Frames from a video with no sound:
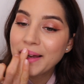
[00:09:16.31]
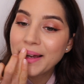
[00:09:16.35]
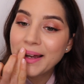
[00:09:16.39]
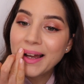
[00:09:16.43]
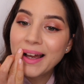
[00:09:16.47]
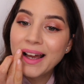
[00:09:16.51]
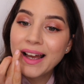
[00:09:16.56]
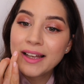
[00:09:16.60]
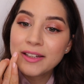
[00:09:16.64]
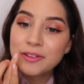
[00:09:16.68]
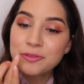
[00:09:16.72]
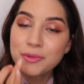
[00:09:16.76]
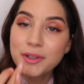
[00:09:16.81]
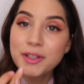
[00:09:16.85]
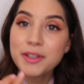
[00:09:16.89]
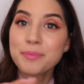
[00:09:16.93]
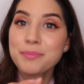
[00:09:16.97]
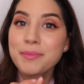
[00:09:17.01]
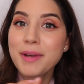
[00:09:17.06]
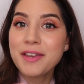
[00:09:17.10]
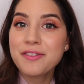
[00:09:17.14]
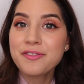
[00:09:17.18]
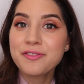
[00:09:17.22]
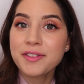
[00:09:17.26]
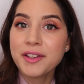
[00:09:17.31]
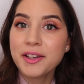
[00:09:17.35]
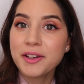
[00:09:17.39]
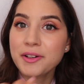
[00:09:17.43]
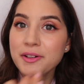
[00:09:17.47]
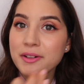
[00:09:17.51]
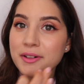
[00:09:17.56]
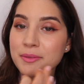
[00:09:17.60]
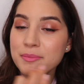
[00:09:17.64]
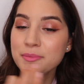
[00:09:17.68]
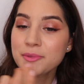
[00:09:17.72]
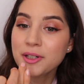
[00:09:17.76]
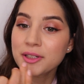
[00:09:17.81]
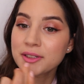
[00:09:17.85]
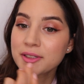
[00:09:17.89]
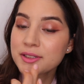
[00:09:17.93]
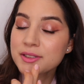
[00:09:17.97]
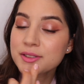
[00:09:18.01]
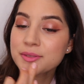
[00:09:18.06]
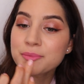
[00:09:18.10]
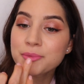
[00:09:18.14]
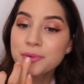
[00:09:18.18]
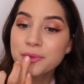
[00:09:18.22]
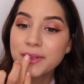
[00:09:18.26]
And with my finger, I'm gonna
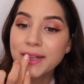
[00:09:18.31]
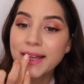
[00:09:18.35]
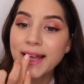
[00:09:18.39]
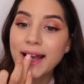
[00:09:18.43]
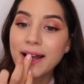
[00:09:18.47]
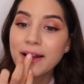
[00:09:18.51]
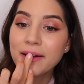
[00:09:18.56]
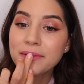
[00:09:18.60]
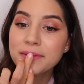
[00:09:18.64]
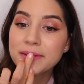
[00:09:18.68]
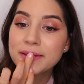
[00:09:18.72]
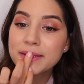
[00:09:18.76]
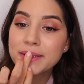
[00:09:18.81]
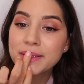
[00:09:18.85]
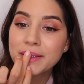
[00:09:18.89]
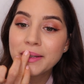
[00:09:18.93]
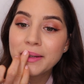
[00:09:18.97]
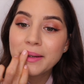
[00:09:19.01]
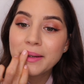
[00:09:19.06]
smooth it out.